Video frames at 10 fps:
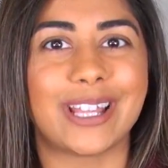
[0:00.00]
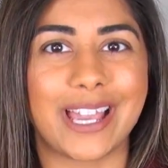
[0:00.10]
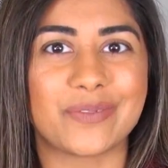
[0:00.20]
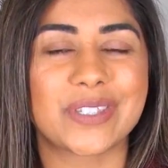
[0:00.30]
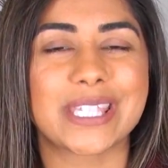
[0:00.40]

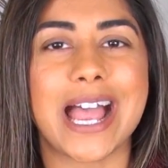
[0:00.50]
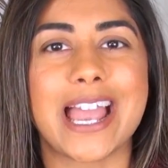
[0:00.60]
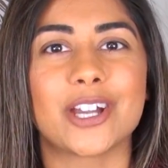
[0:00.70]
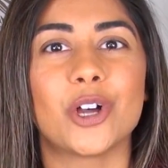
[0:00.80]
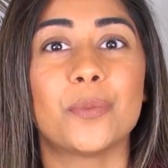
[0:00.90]

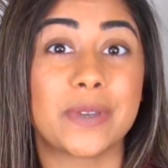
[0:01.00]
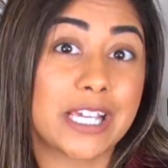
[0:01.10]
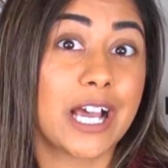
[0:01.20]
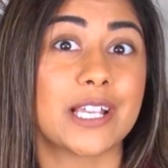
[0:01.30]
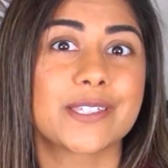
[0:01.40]
lifestyle
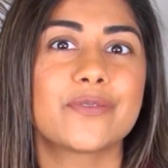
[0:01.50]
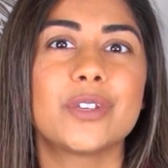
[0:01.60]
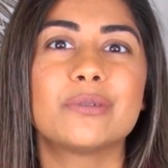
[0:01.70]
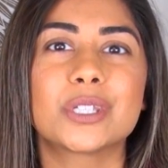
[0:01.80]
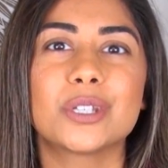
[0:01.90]
because of
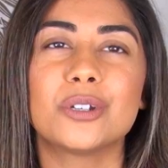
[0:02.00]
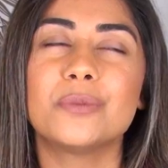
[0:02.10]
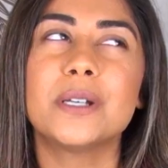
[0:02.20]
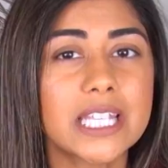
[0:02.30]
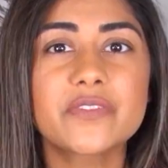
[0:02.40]

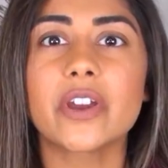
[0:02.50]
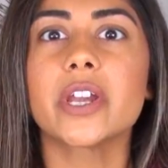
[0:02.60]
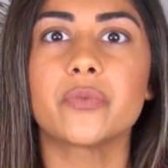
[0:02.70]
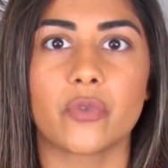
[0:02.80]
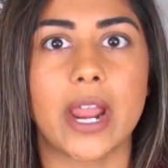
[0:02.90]
YouTube, it's
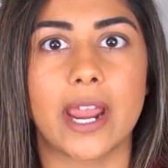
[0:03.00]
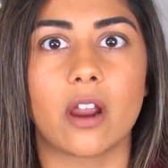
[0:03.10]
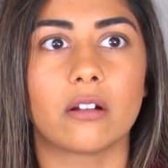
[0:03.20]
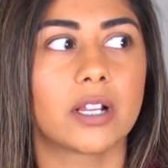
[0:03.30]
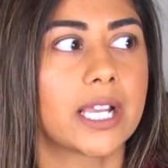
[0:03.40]
very rare.